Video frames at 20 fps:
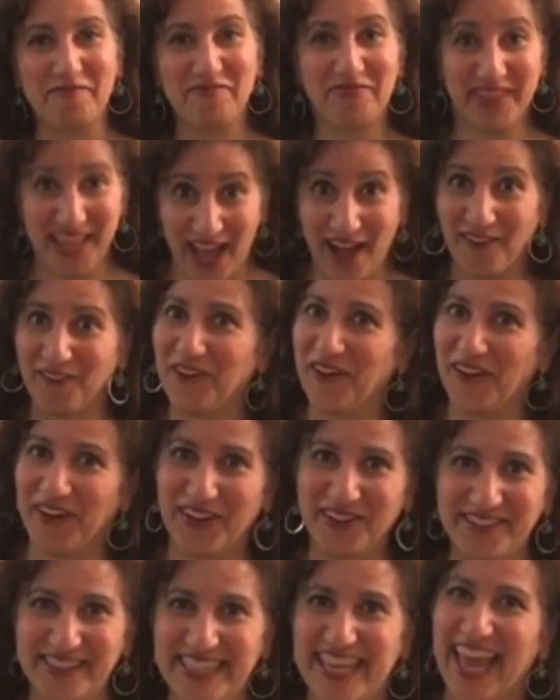the
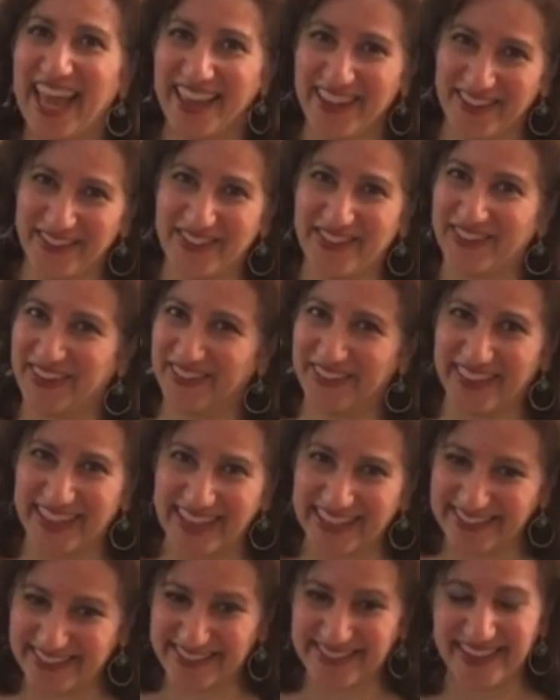alcohol to get you through
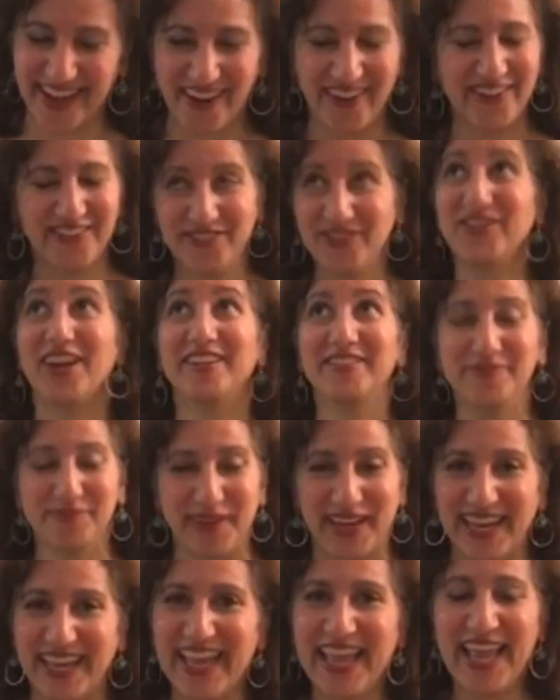this. So trust
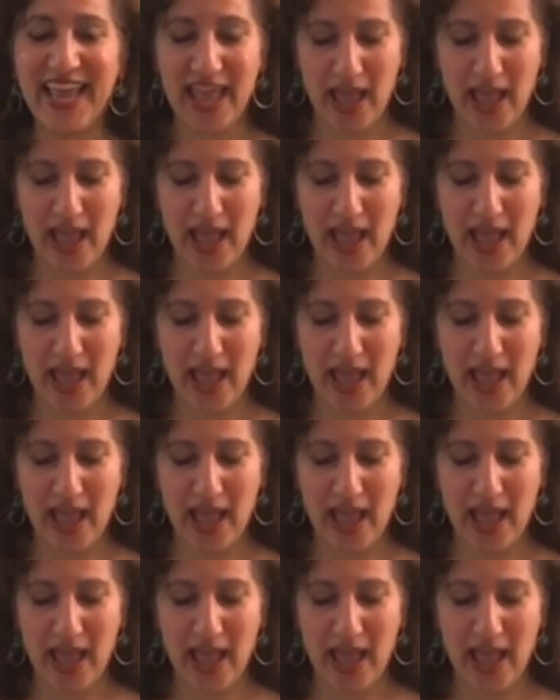me.